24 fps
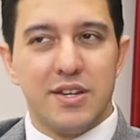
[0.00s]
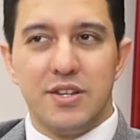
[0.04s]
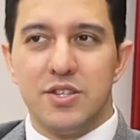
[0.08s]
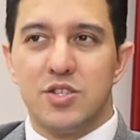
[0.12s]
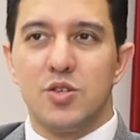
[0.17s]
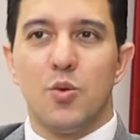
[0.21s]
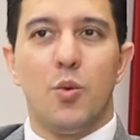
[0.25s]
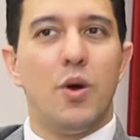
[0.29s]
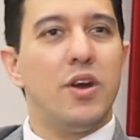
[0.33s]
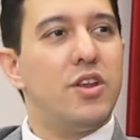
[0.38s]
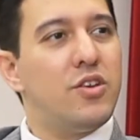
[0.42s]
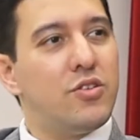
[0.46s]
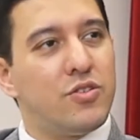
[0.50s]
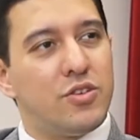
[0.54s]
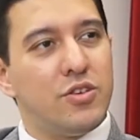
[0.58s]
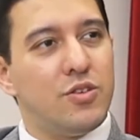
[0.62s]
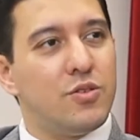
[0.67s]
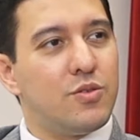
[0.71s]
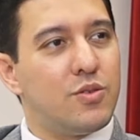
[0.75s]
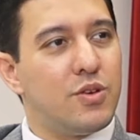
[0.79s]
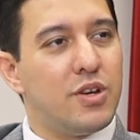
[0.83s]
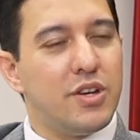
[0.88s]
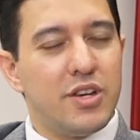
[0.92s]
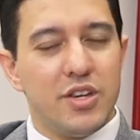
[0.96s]
So what
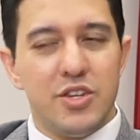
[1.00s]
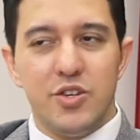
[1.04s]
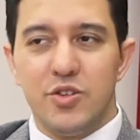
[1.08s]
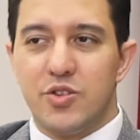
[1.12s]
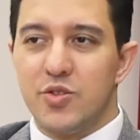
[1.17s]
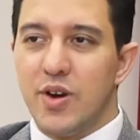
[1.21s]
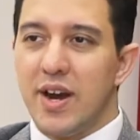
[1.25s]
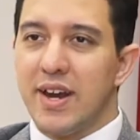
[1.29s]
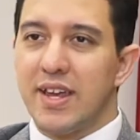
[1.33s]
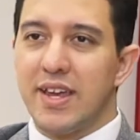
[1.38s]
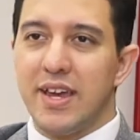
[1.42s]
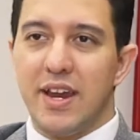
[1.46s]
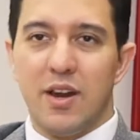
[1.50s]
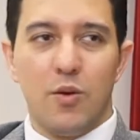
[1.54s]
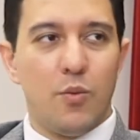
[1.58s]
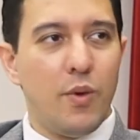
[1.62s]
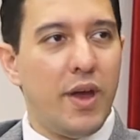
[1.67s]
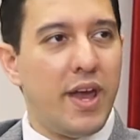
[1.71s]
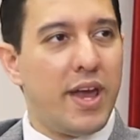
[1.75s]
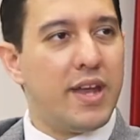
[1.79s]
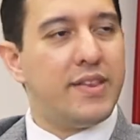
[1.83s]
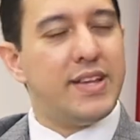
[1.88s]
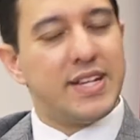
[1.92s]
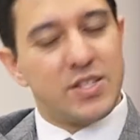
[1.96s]
do? You try to get
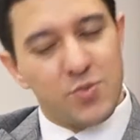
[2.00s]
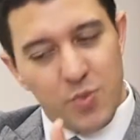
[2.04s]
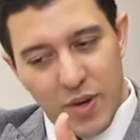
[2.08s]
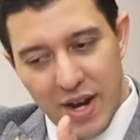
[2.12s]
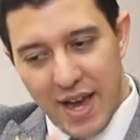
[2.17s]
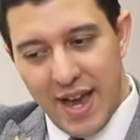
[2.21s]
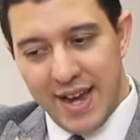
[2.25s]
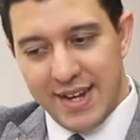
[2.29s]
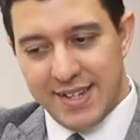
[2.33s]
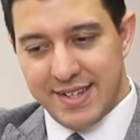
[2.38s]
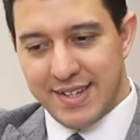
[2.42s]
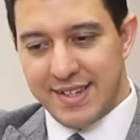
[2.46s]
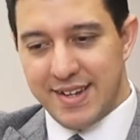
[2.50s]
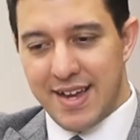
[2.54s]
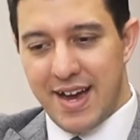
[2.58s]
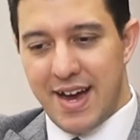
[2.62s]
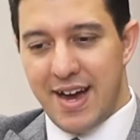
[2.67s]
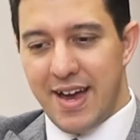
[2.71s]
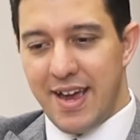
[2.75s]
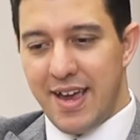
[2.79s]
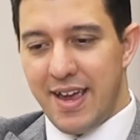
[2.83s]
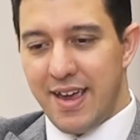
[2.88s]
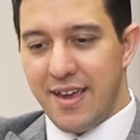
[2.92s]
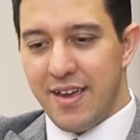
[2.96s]
away, and that's what I did.
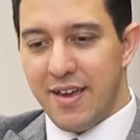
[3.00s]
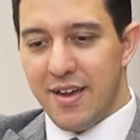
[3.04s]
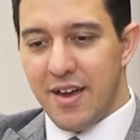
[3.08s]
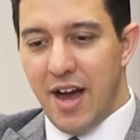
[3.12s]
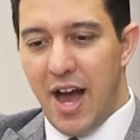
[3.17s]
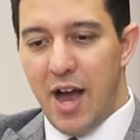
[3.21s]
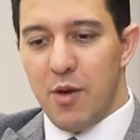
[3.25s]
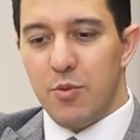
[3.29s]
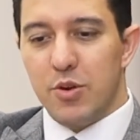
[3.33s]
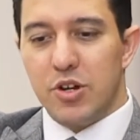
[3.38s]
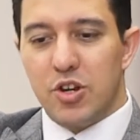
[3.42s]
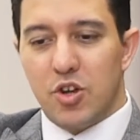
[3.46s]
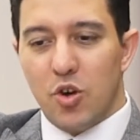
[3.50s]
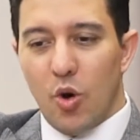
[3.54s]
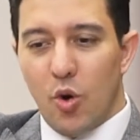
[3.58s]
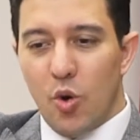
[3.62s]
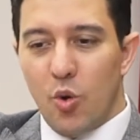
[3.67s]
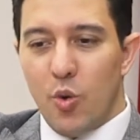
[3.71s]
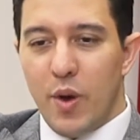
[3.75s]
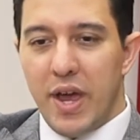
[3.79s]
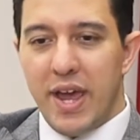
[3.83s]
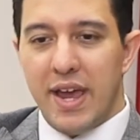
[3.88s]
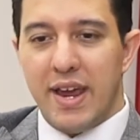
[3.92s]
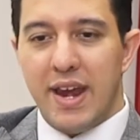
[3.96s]
I would go
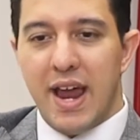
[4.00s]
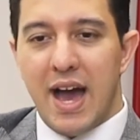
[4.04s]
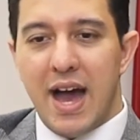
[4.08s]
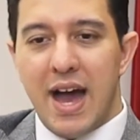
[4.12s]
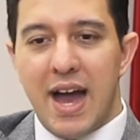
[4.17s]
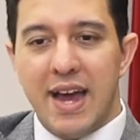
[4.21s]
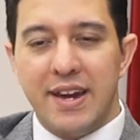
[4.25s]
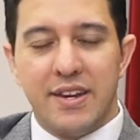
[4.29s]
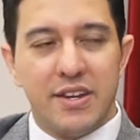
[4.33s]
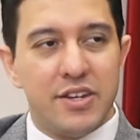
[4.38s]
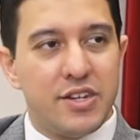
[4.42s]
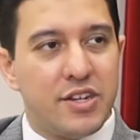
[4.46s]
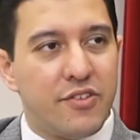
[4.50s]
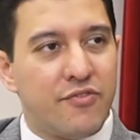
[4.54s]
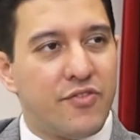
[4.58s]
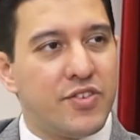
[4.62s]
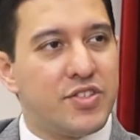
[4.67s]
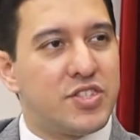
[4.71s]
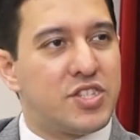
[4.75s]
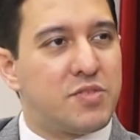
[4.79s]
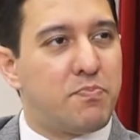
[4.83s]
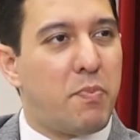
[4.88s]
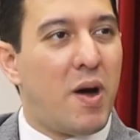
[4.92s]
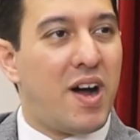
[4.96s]
away and hide in
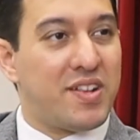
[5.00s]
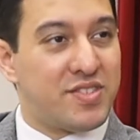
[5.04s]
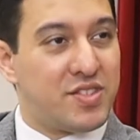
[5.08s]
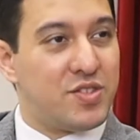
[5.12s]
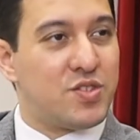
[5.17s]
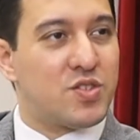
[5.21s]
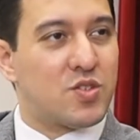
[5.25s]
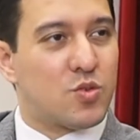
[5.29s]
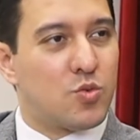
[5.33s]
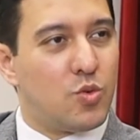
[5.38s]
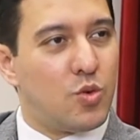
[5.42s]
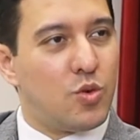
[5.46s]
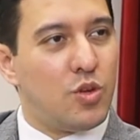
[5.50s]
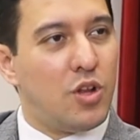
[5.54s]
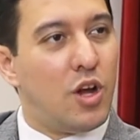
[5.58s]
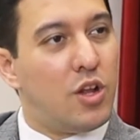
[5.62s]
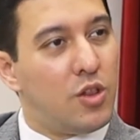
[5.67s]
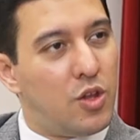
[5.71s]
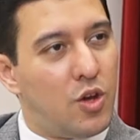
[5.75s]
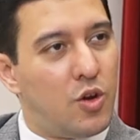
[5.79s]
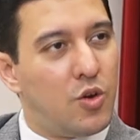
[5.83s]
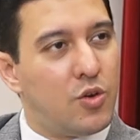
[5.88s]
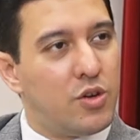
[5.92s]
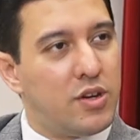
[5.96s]
different spots in school
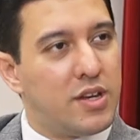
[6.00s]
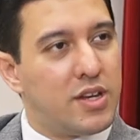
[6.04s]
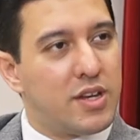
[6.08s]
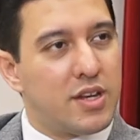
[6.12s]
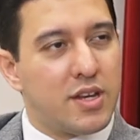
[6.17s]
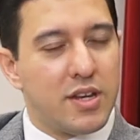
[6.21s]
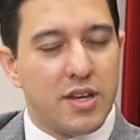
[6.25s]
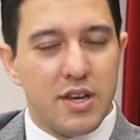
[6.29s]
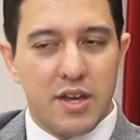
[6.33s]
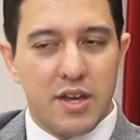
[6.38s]
alone,